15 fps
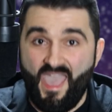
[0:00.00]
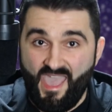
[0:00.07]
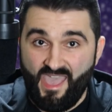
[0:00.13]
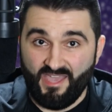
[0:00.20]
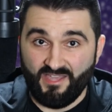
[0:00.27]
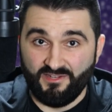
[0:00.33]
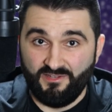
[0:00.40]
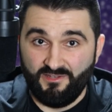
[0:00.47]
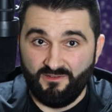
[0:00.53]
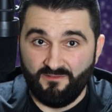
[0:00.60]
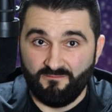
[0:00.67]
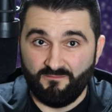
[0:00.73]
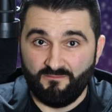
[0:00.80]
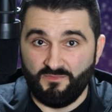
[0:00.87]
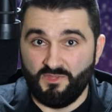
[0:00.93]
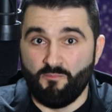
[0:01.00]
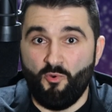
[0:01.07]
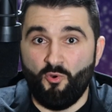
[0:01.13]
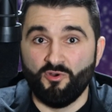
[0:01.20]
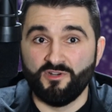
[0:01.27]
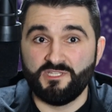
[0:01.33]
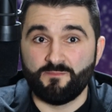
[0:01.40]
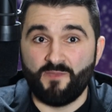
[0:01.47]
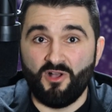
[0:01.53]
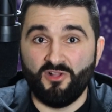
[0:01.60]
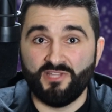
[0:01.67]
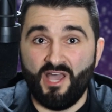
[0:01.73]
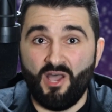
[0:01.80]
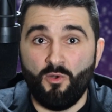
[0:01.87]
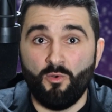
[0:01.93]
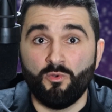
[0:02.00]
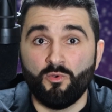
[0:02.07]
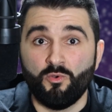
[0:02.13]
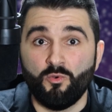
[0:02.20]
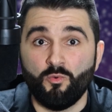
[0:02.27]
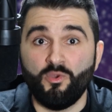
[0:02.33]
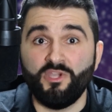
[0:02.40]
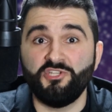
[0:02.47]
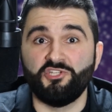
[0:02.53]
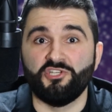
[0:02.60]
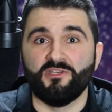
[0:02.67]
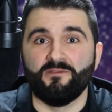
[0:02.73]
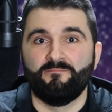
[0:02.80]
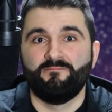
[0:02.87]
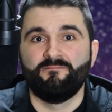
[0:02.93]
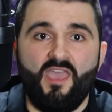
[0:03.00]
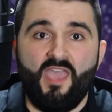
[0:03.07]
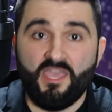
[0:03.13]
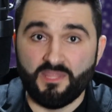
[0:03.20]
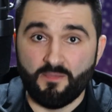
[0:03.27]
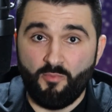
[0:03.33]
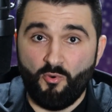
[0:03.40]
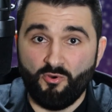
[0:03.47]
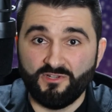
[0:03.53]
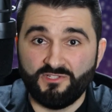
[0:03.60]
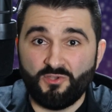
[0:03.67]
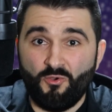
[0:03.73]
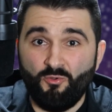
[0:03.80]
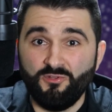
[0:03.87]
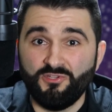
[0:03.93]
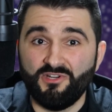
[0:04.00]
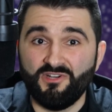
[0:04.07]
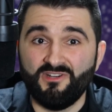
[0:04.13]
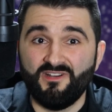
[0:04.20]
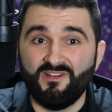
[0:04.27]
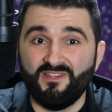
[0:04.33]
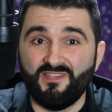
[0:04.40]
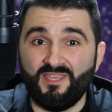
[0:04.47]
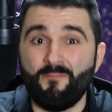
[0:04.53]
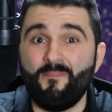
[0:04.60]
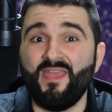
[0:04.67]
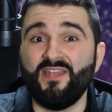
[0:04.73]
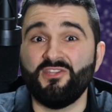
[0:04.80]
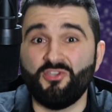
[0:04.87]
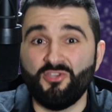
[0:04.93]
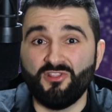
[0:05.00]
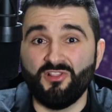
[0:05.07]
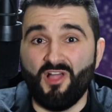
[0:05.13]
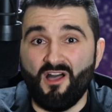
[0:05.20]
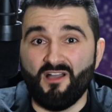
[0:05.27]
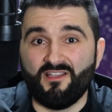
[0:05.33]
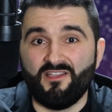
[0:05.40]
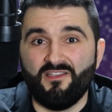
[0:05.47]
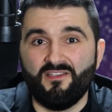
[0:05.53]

and the board spelled out Ouija, and the board told her it meant good luck.